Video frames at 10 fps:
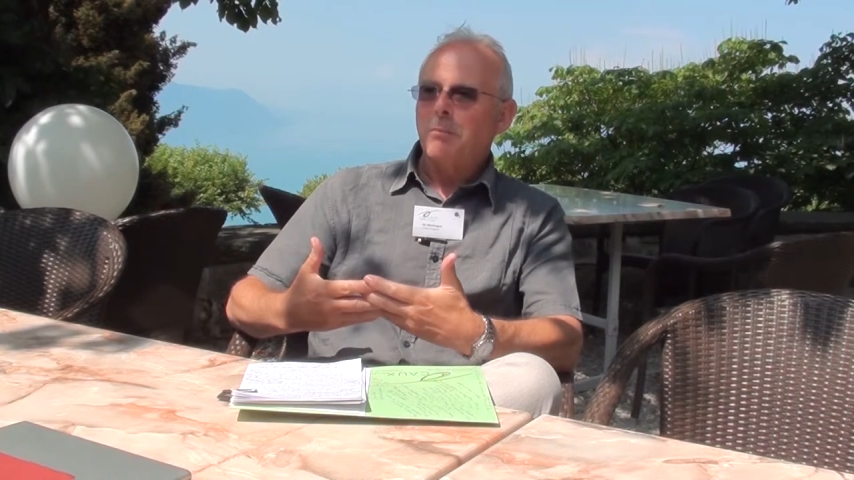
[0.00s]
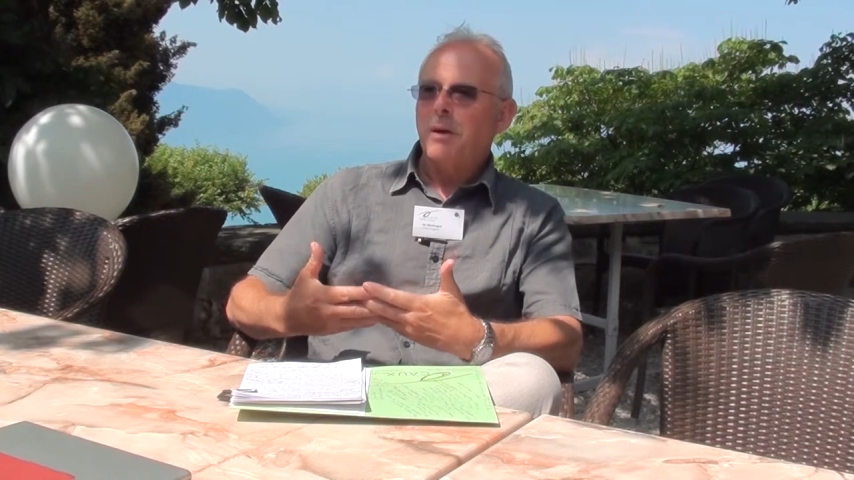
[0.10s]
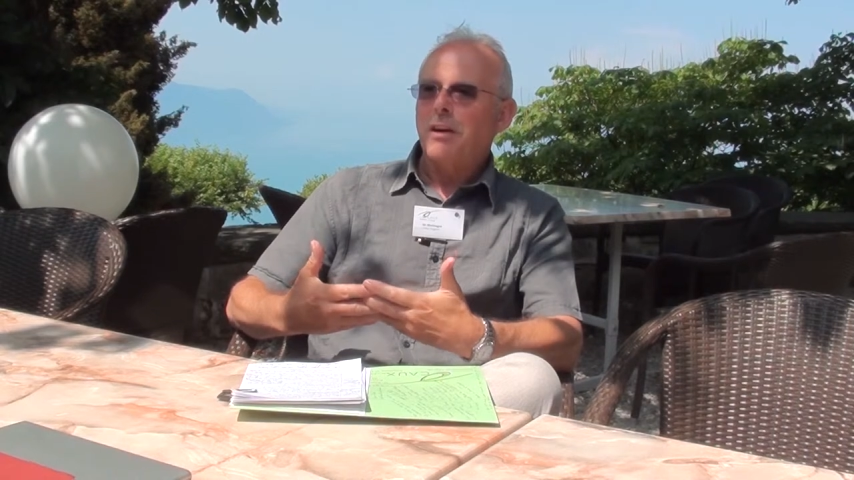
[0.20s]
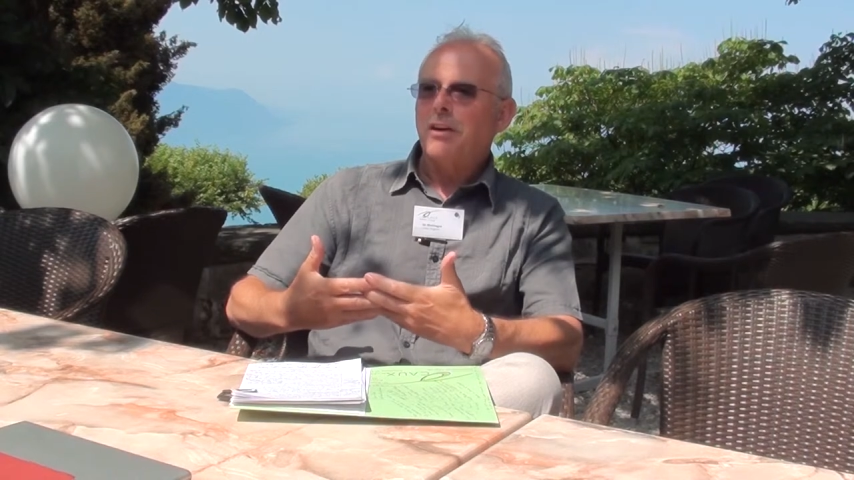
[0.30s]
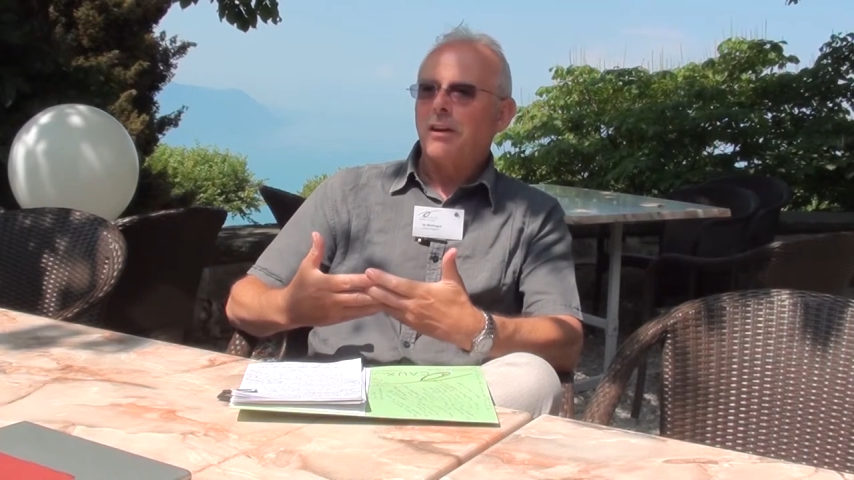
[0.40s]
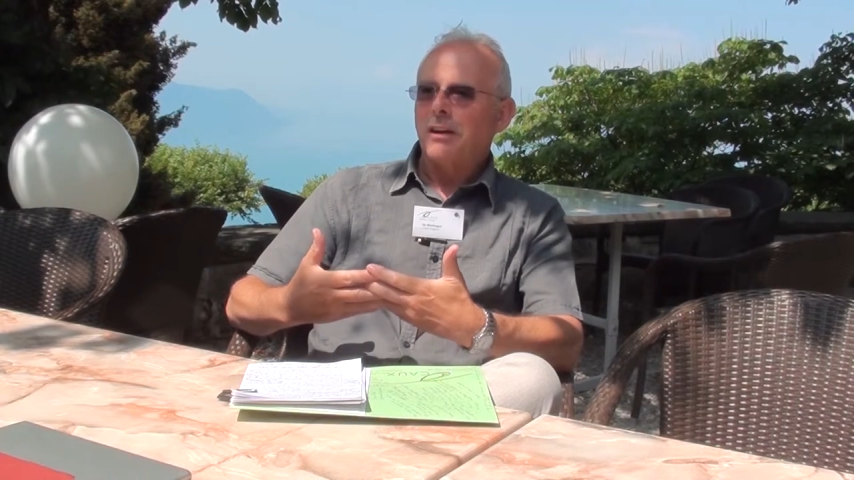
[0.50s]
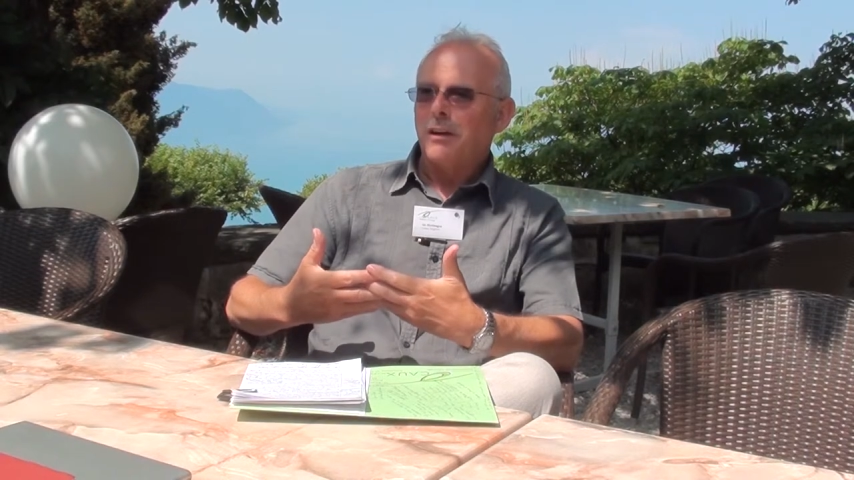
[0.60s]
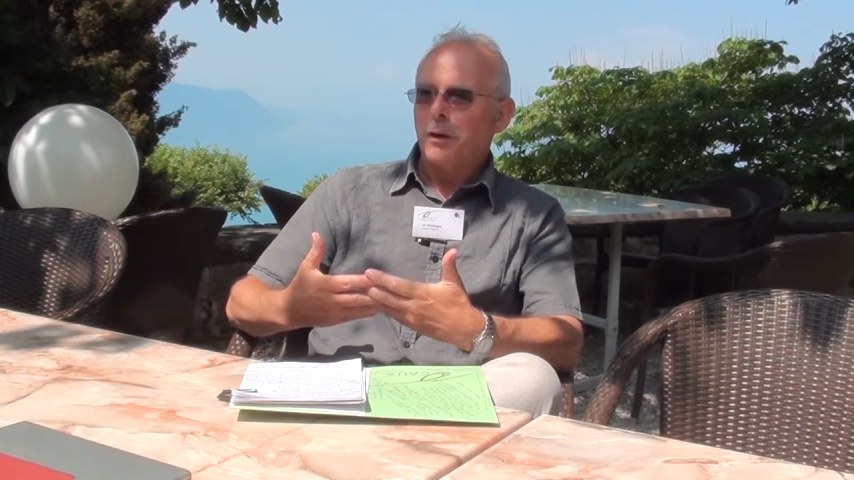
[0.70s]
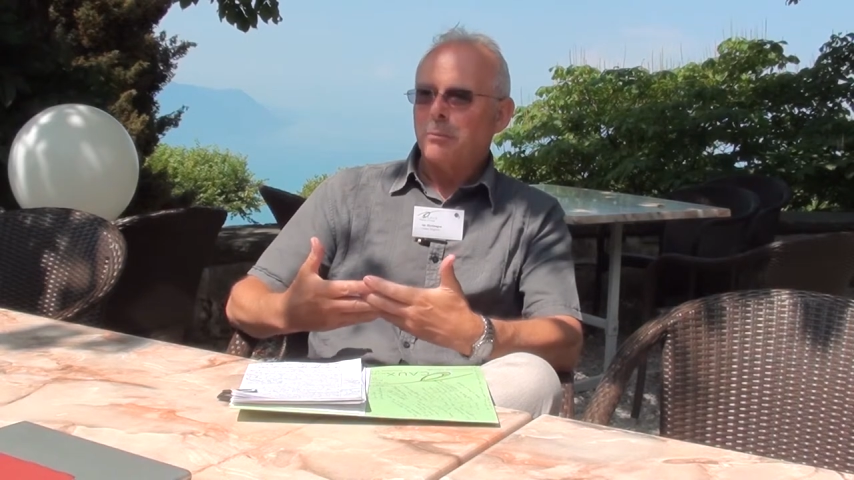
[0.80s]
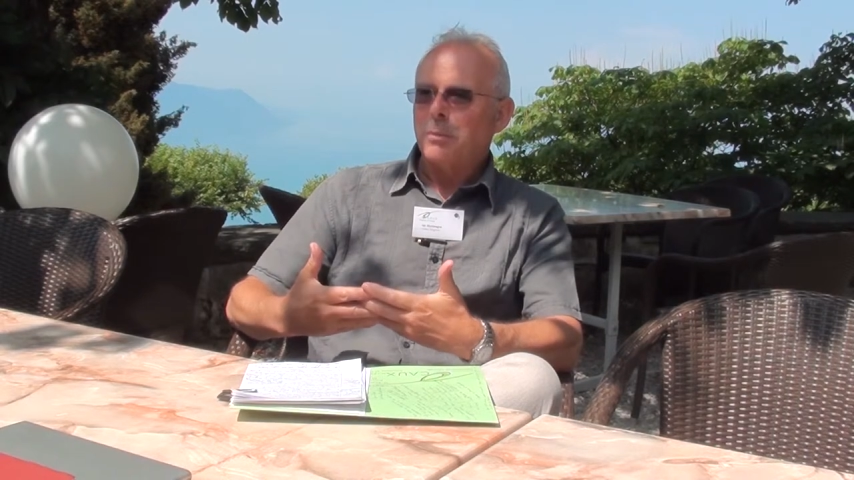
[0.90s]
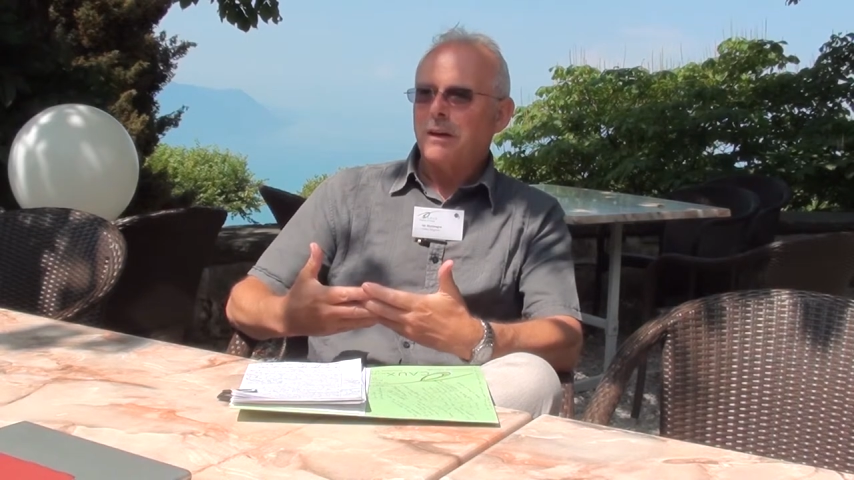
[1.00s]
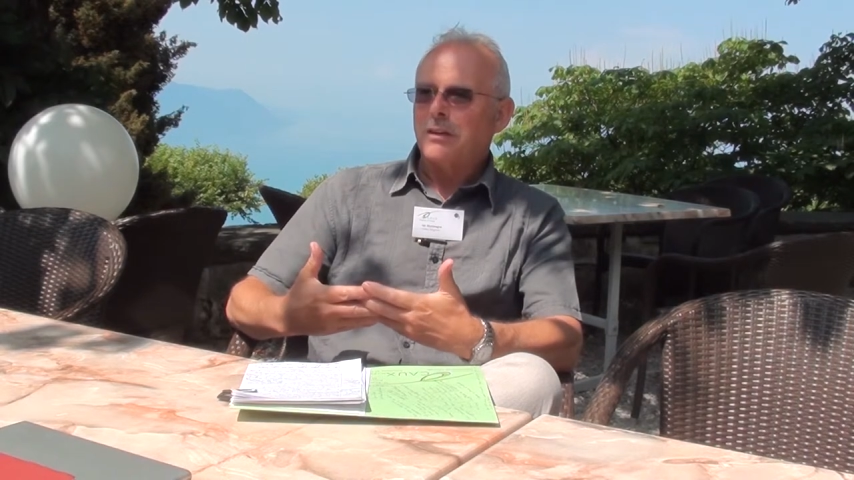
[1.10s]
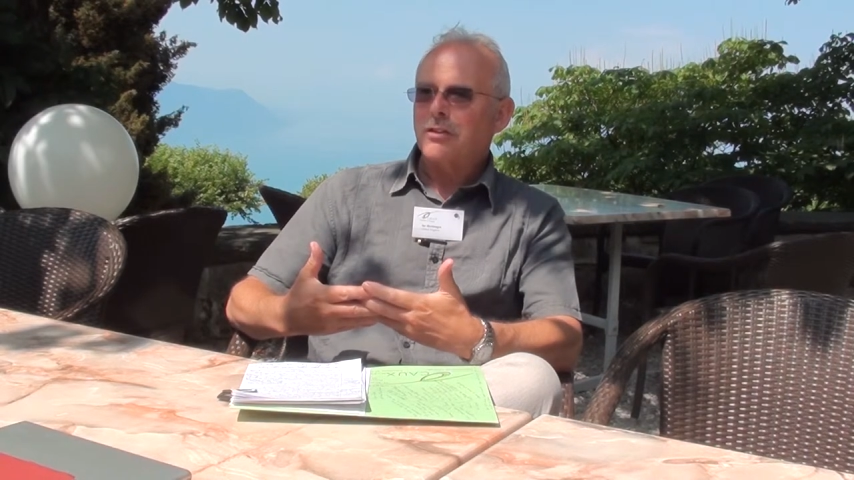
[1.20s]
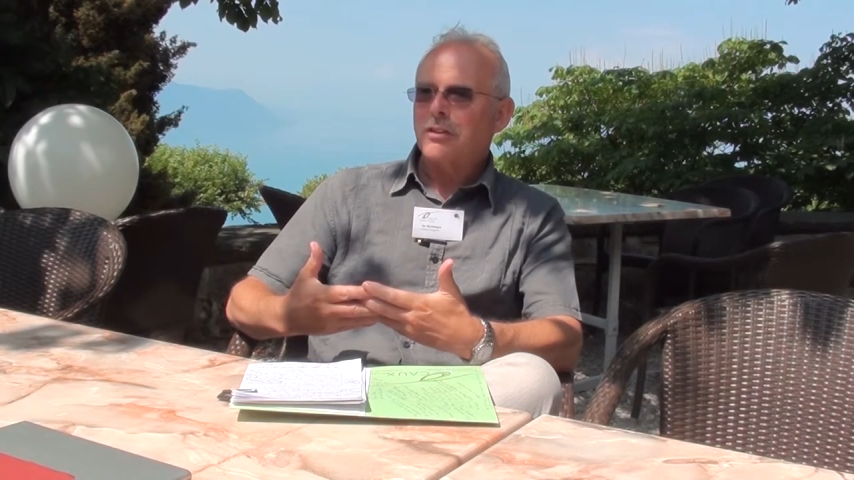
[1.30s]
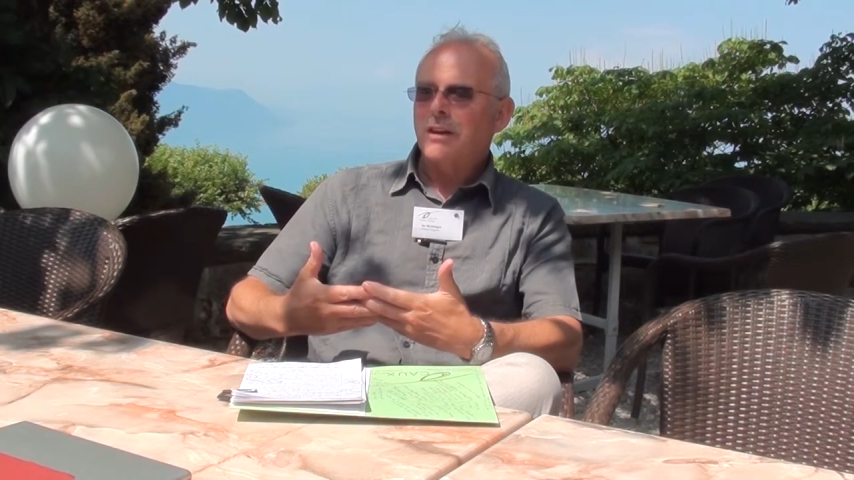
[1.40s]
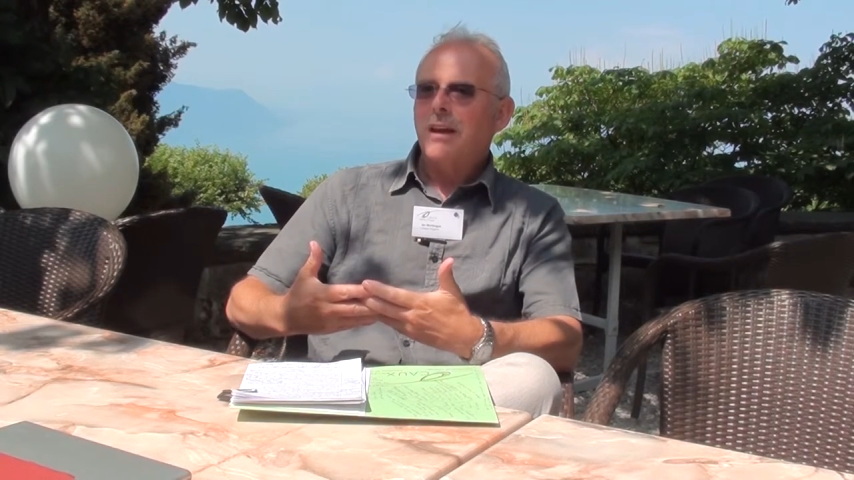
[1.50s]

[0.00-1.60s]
Mini Olympics.